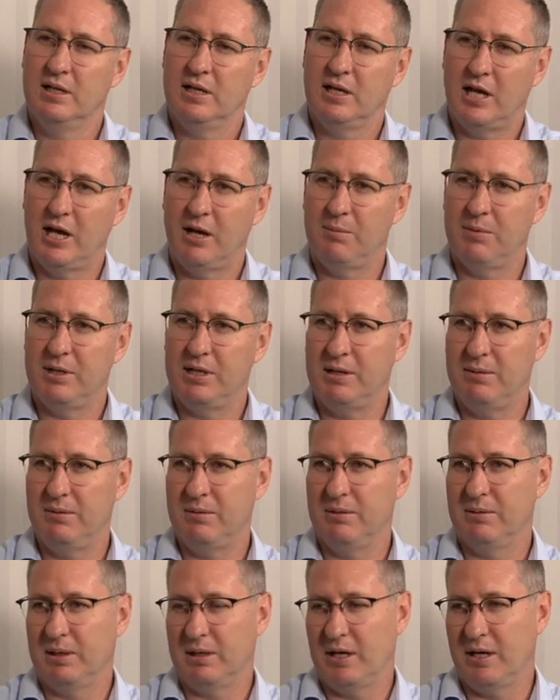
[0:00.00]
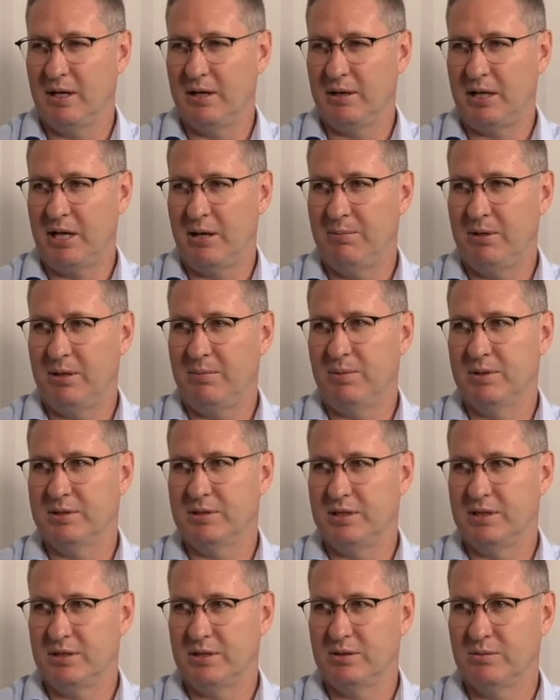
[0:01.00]
how many uh, cabinet
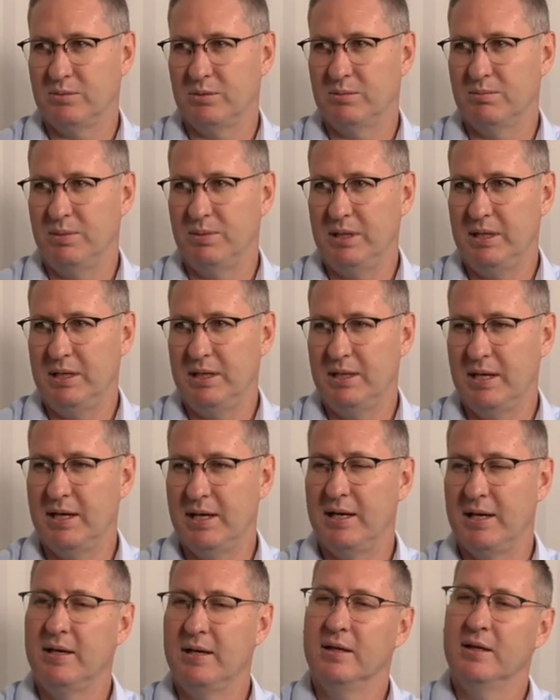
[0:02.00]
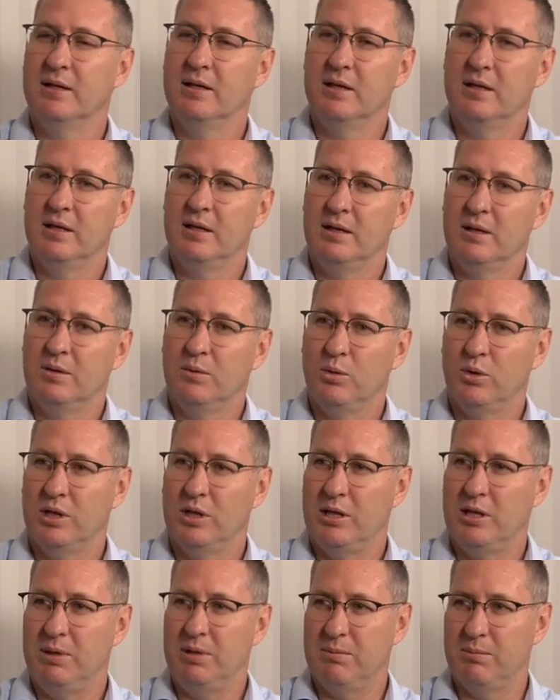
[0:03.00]
positions will be there Will
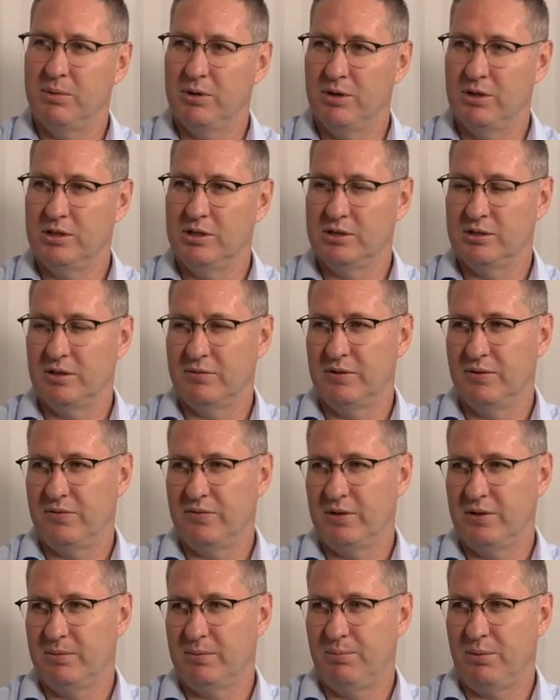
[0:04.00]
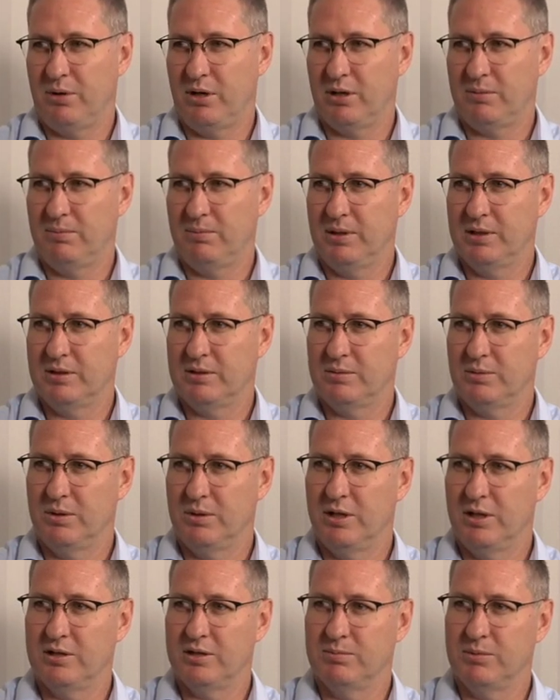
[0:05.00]
there be mergers of different departments? Will
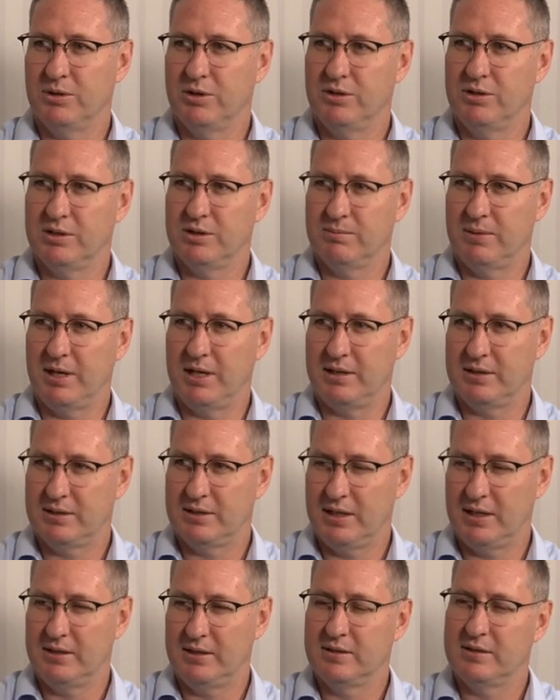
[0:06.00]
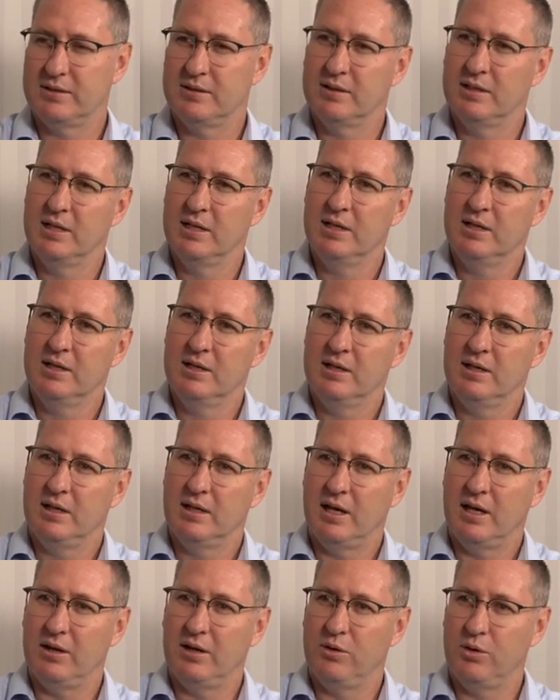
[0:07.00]
those mergers make sense?
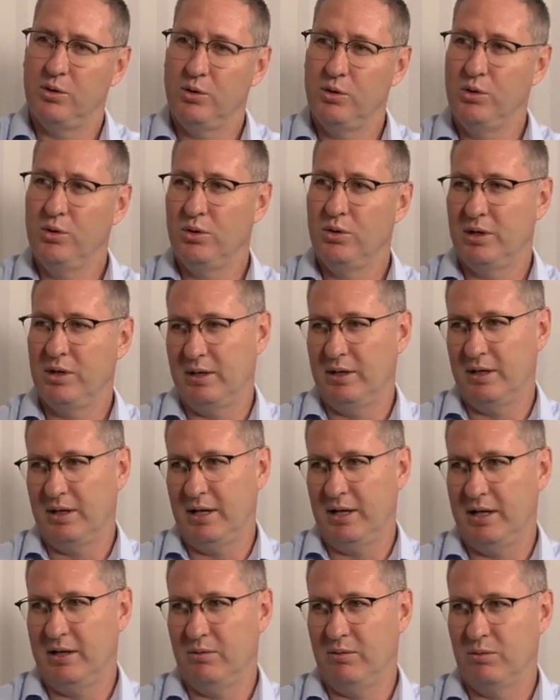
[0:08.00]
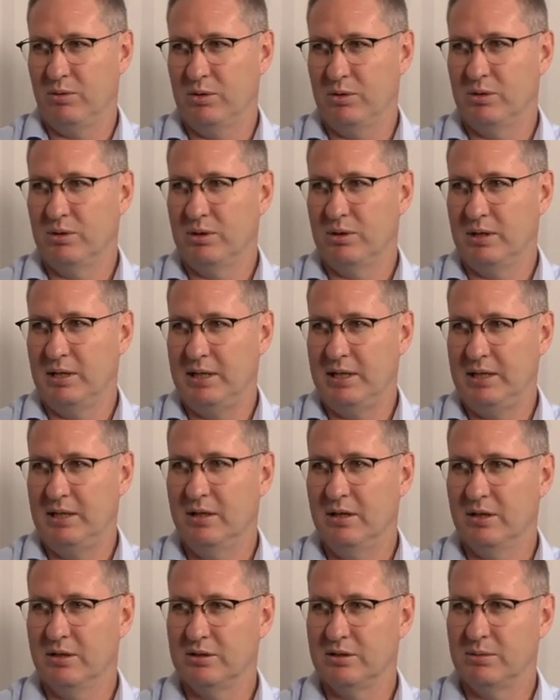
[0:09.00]
And who, in the end, will lead
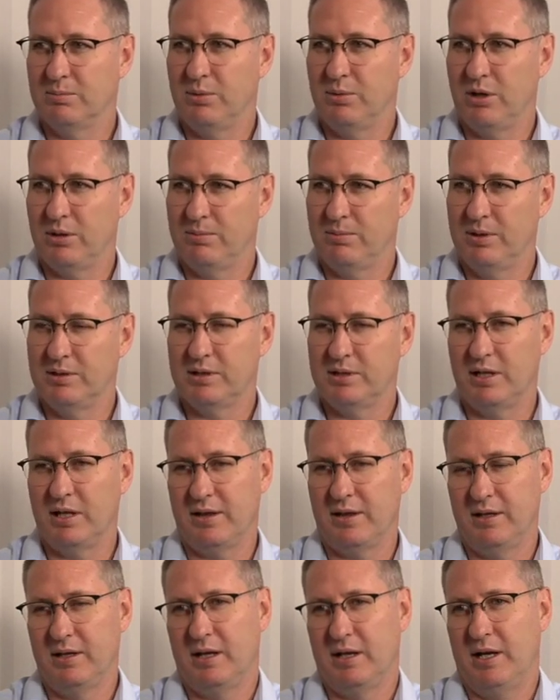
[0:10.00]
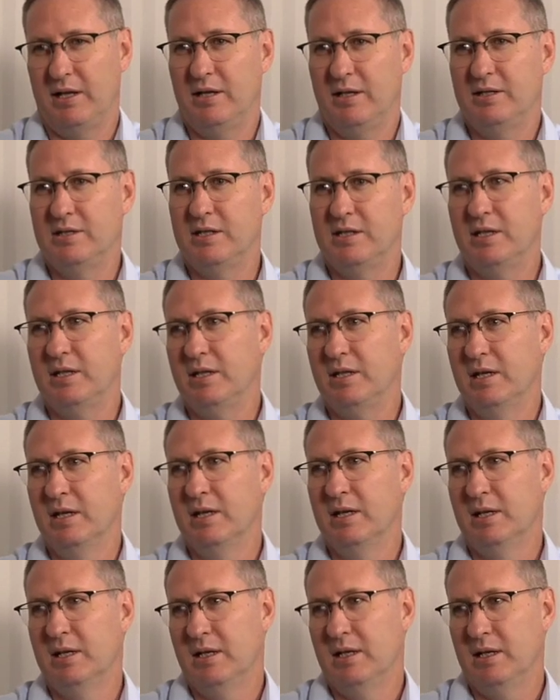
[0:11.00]
those departments? And I think energy
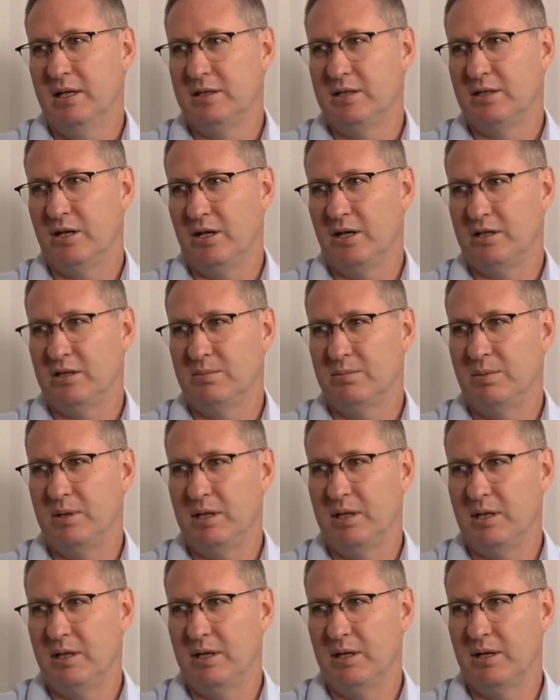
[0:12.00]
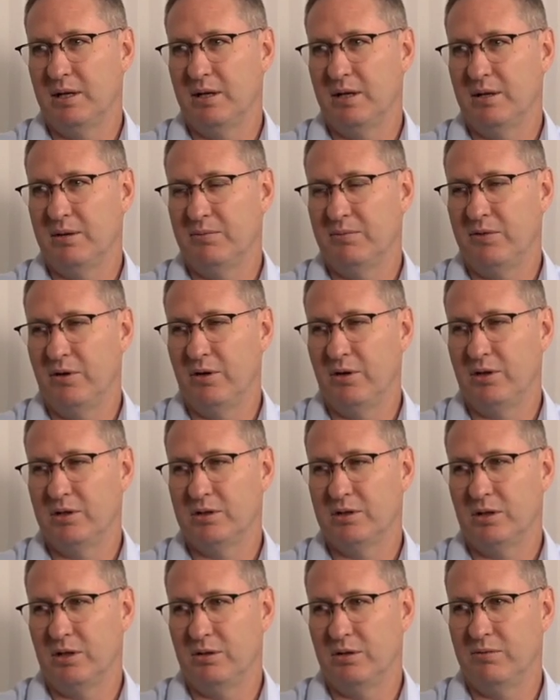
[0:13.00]
is going to be uh,
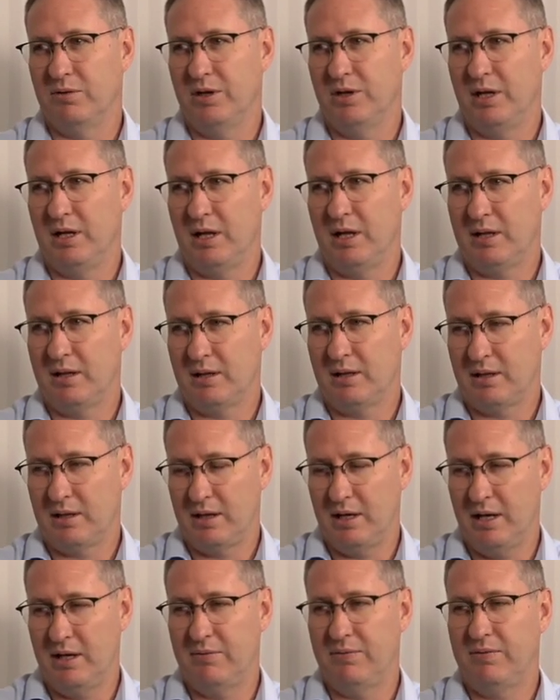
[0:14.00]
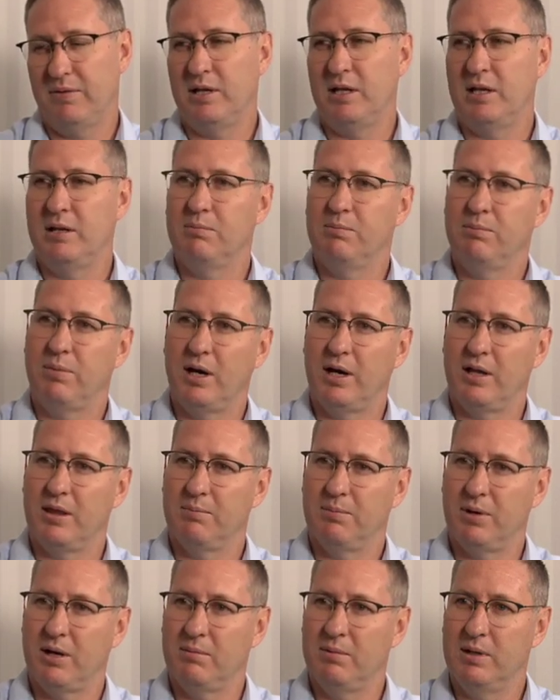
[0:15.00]
focused on very carefully by the
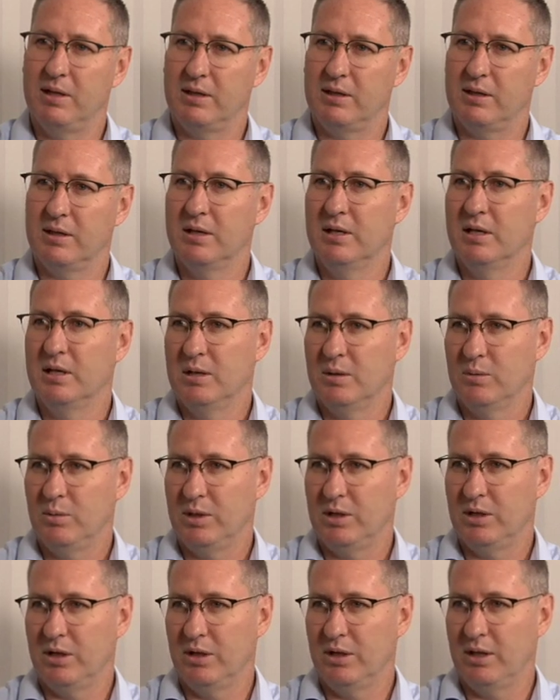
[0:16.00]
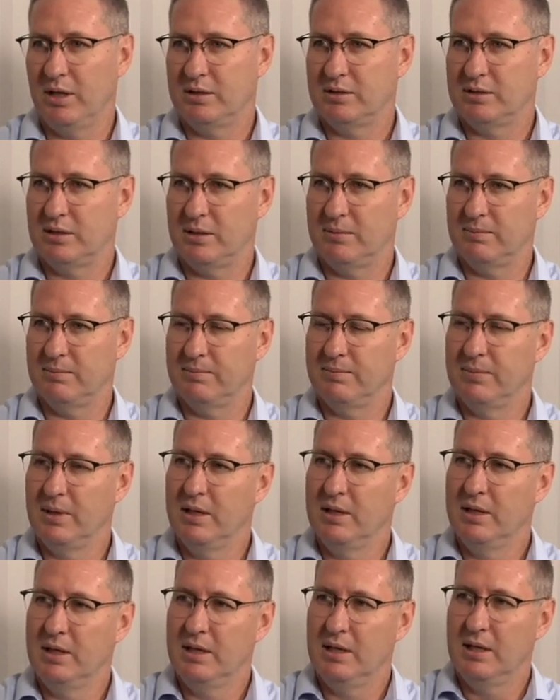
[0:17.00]
public. We know that um,
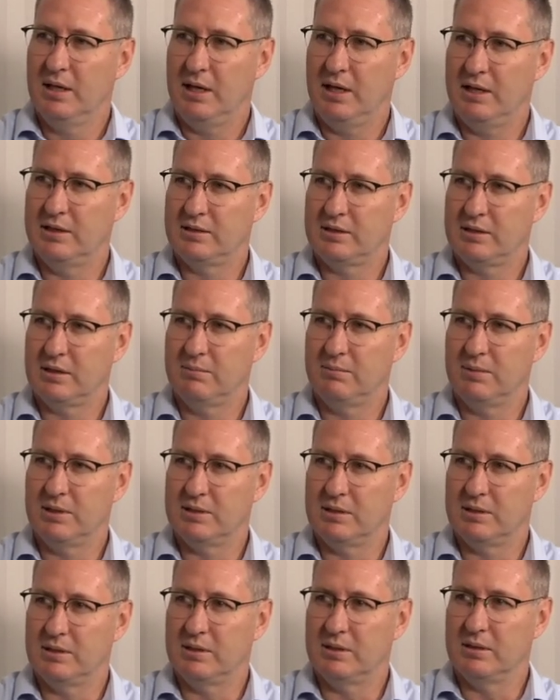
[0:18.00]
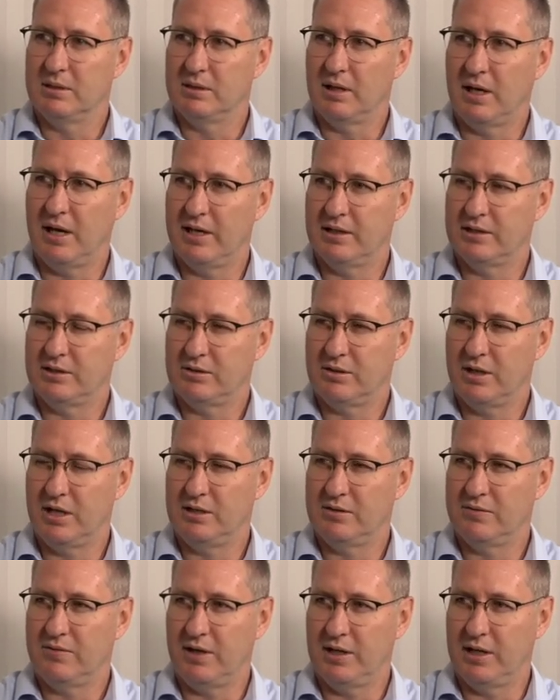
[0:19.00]
Eskom is in dire
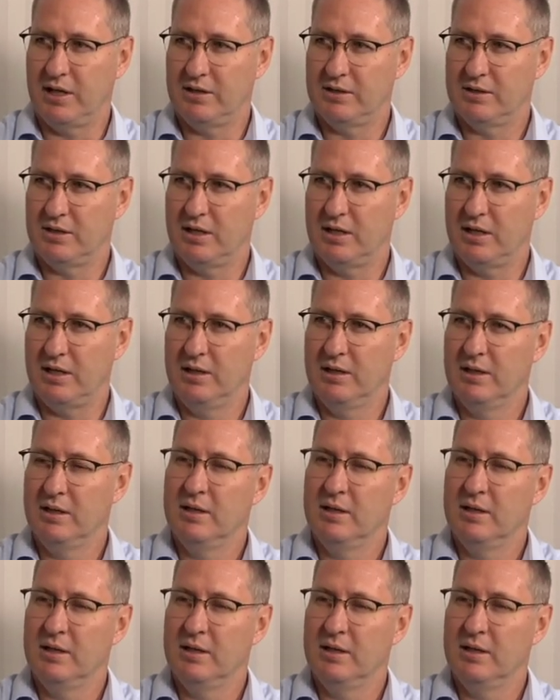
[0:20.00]
straits financially.